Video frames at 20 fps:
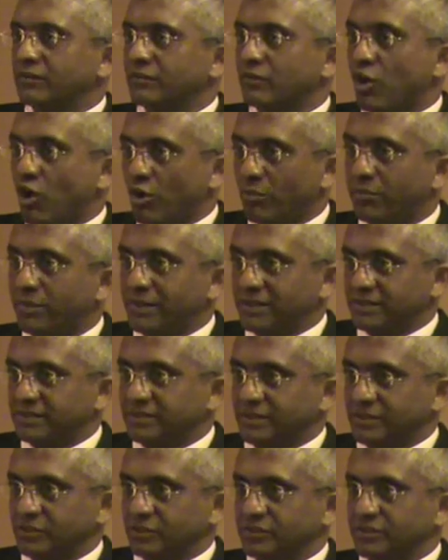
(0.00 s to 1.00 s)
of corporates
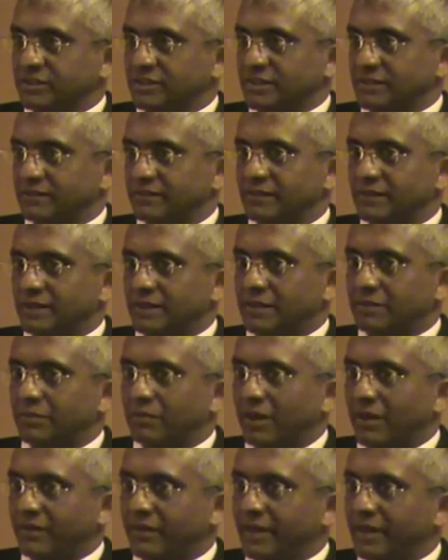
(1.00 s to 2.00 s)
that you serve,
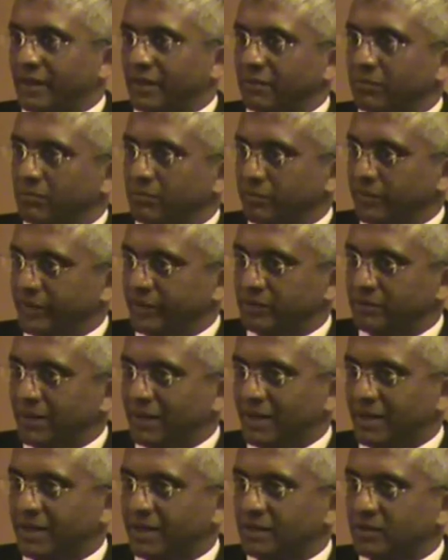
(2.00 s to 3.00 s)
are they middle
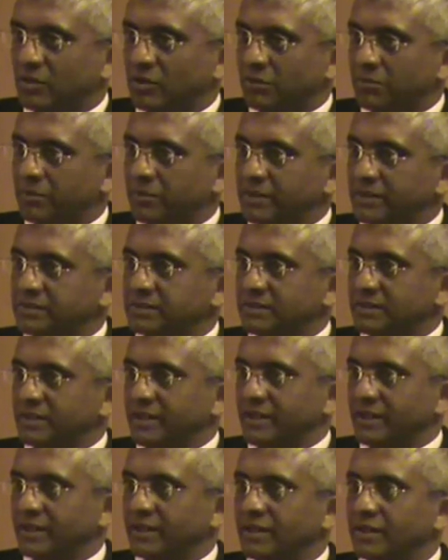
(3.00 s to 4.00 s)
market corporates? Are
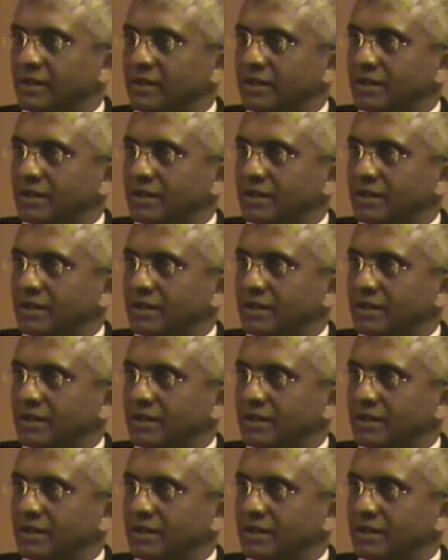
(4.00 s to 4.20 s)
they